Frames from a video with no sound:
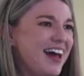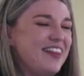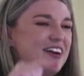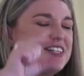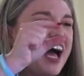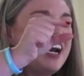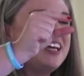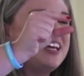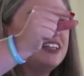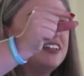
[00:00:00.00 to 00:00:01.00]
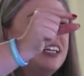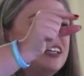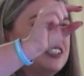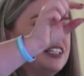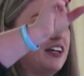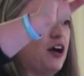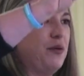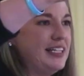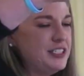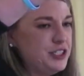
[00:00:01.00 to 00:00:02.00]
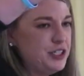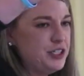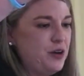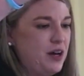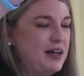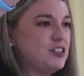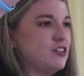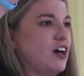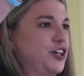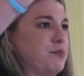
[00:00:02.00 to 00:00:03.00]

They're tiny little needles that go into a muscle called your